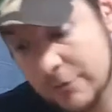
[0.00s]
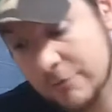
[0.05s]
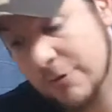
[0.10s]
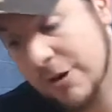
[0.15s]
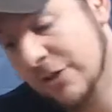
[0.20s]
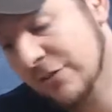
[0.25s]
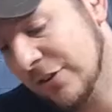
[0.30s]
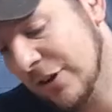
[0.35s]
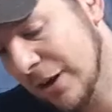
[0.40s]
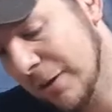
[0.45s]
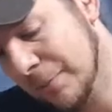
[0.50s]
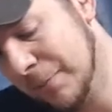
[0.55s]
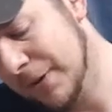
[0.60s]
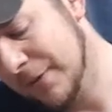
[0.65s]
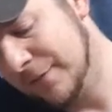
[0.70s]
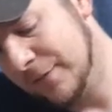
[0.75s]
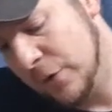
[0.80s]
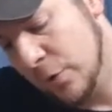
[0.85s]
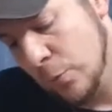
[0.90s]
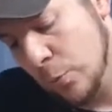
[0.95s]
raise it up
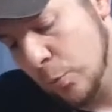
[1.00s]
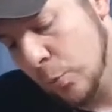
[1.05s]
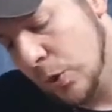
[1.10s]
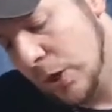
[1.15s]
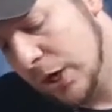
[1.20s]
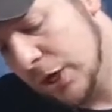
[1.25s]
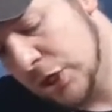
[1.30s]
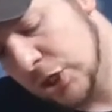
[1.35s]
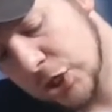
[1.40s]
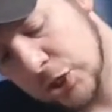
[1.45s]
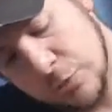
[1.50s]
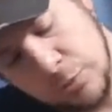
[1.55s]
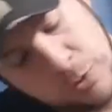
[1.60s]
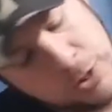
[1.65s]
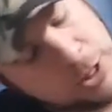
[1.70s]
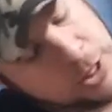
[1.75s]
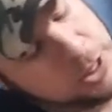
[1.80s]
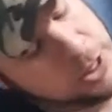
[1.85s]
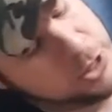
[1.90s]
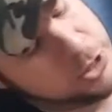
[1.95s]
if you wish,
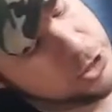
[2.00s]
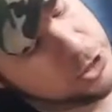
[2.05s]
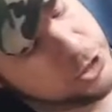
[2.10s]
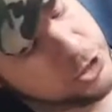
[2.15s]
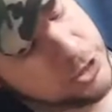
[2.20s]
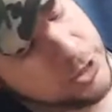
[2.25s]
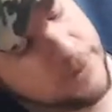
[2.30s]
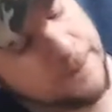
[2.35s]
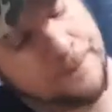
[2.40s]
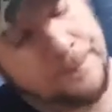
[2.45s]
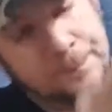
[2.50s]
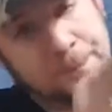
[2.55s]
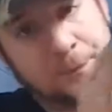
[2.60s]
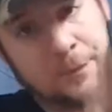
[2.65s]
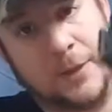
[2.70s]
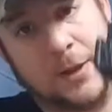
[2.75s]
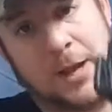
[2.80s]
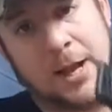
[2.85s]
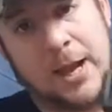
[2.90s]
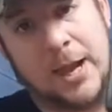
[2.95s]
which
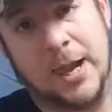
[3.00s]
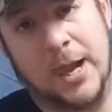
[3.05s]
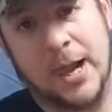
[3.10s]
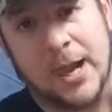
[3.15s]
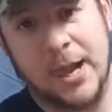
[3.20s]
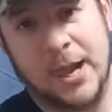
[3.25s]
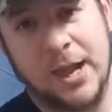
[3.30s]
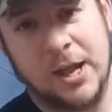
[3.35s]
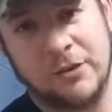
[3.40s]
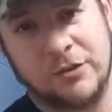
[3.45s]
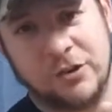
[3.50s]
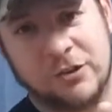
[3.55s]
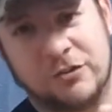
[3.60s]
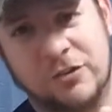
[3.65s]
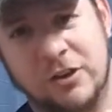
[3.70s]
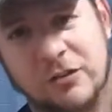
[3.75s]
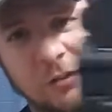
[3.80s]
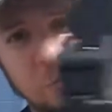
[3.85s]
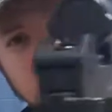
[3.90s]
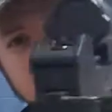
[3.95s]
is
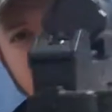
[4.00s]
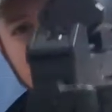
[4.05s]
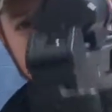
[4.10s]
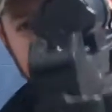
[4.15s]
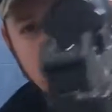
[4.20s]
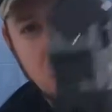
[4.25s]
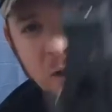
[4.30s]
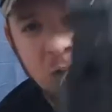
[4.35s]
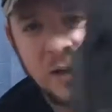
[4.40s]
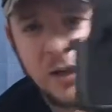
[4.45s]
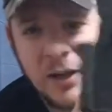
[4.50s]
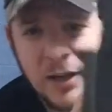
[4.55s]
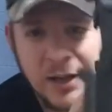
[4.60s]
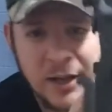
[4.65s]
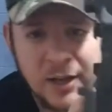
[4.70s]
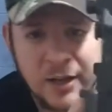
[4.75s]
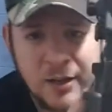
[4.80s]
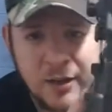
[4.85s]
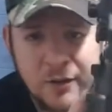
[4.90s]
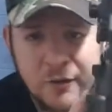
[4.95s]
accessible
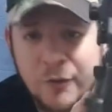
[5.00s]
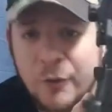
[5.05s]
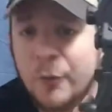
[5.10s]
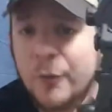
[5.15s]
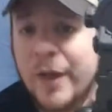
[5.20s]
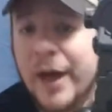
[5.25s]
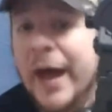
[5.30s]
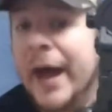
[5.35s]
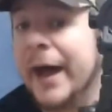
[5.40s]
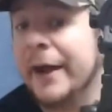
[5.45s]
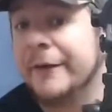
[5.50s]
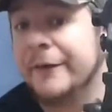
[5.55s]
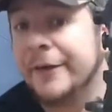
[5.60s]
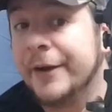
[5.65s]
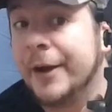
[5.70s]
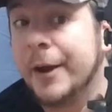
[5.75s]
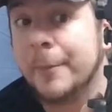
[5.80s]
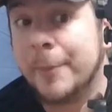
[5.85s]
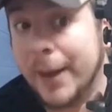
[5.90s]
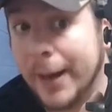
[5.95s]
through the hatch
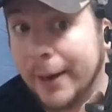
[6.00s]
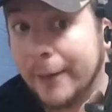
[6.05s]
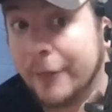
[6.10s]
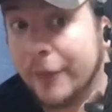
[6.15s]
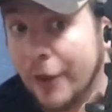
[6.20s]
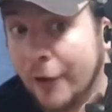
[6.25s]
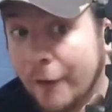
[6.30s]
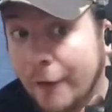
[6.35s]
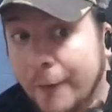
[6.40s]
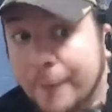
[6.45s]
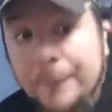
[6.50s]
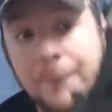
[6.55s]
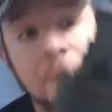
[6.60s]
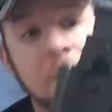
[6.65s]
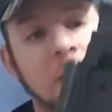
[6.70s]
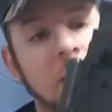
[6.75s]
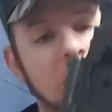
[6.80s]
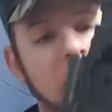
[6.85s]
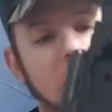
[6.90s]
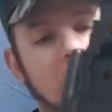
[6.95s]
in the back there.
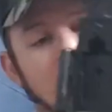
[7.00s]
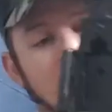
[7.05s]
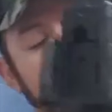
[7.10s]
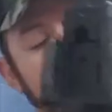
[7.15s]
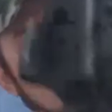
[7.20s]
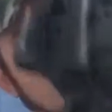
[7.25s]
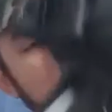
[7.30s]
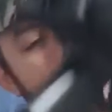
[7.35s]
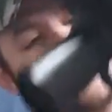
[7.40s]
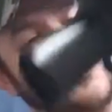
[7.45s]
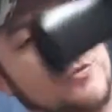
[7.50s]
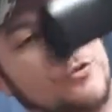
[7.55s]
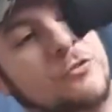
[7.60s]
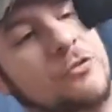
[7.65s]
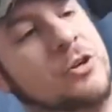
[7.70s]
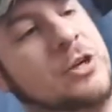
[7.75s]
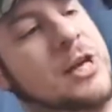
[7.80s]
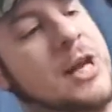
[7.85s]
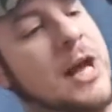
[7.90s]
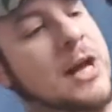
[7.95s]
Um,
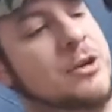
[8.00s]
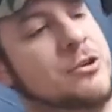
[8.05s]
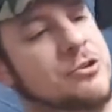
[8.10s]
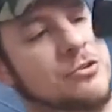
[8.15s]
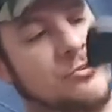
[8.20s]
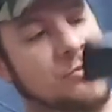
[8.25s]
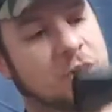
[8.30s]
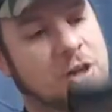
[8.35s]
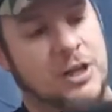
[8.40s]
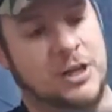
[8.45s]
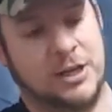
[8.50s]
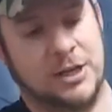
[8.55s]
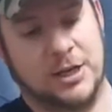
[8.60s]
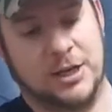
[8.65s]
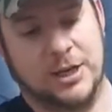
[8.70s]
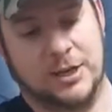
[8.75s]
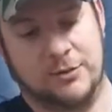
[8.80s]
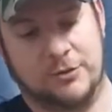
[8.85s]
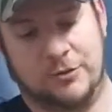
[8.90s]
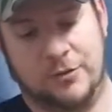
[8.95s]
so you can just take
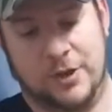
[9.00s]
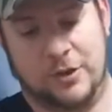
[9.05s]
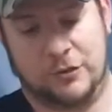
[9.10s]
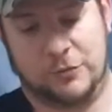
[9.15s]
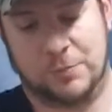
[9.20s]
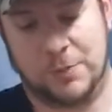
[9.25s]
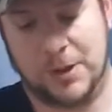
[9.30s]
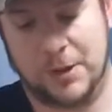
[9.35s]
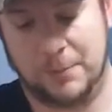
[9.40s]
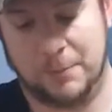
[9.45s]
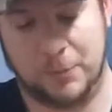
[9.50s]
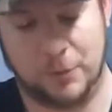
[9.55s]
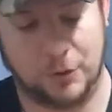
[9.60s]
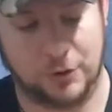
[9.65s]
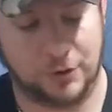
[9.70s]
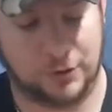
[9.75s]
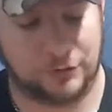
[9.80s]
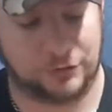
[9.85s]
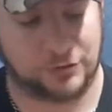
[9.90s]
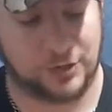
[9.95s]
uh, to that spring and put
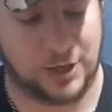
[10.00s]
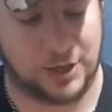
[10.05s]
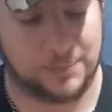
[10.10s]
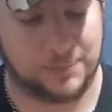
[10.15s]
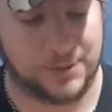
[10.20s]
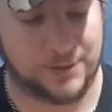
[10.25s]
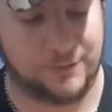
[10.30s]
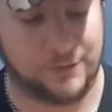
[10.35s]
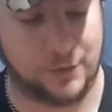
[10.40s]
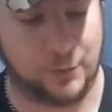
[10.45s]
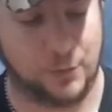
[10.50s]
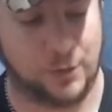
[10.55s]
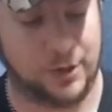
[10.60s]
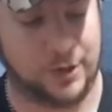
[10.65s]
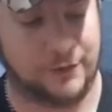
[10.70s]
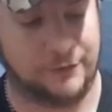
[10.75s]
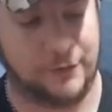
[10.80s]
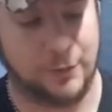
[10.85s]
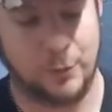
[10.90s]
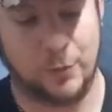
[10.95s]
a slightly beefier one in
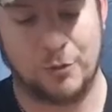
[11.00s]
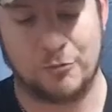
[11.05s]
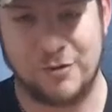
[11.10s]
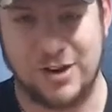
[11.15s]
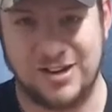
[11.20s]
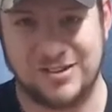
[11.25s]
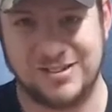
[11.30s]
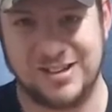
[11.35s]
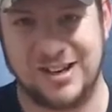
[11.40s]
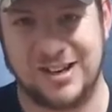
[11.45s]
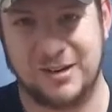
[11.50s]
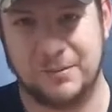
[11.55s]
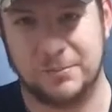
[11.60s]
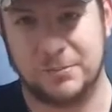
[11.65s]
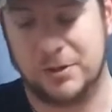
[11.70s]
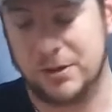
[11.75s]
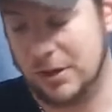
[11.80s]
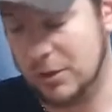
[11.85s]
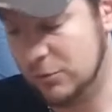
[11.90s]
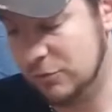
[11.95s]
if you want to raise it
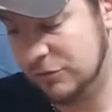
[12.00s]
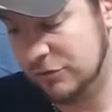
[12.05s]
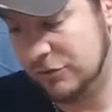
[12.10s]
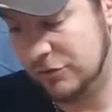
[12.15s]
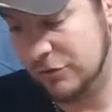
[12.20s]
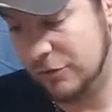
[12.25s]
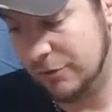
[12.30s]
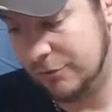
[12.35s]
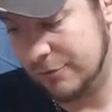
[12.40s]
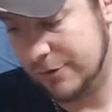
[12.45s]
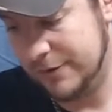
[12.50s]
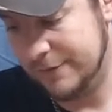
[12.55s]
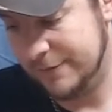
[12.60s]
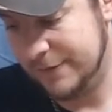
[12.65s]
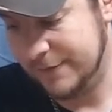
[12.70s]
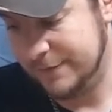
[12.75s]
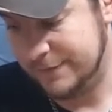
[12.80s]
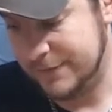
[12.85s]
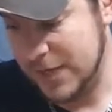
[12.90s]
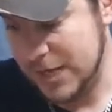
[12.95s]
up closer to the
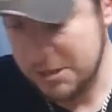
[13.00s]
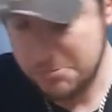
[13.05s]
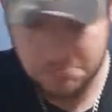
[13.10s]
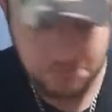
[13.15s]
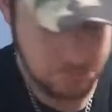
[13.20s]
350.